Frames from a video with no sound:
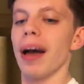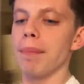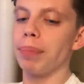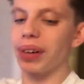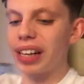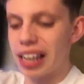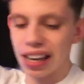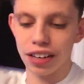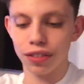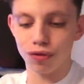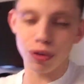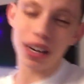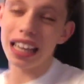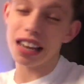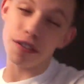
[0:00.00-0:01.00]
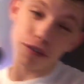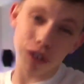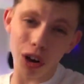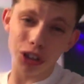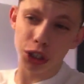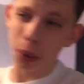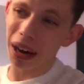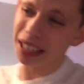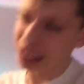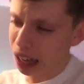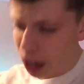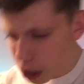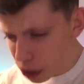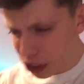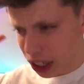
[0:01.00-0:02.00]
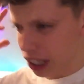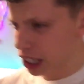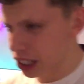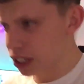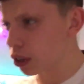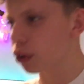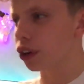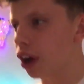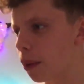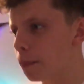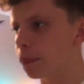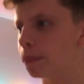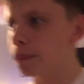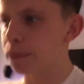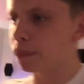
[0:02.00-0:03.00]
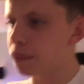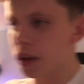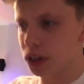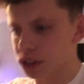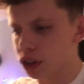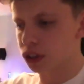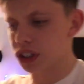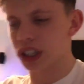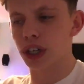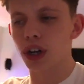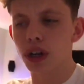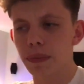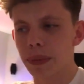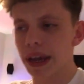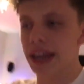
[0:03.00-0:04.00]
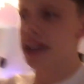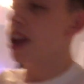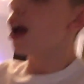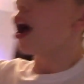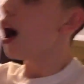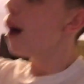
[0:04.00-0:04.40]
but it really fluctuates loads, and it's still not as good as it could be.